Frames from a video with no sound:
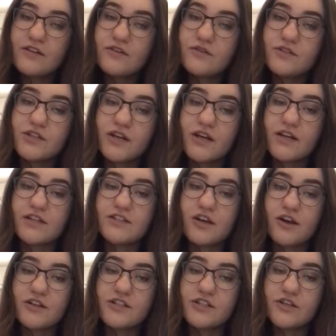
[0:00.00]
who's going to
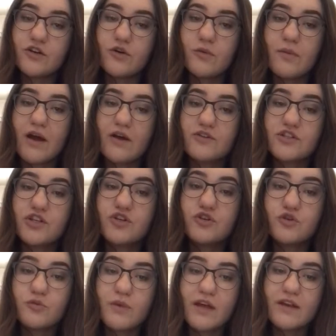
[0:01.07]
talk to you about
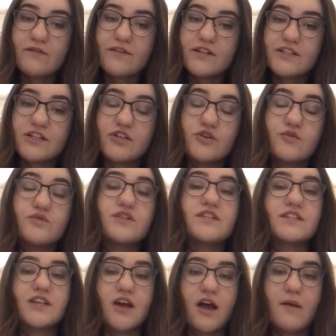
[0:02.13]
who benefits and who does
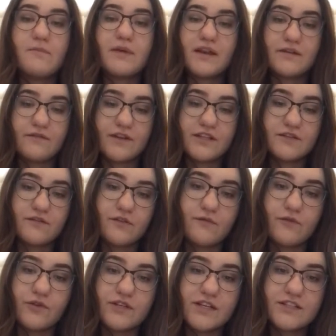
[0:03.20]
not benefit from
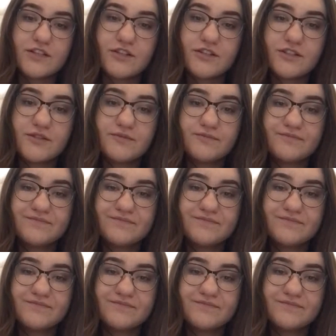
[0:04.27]
food deserts.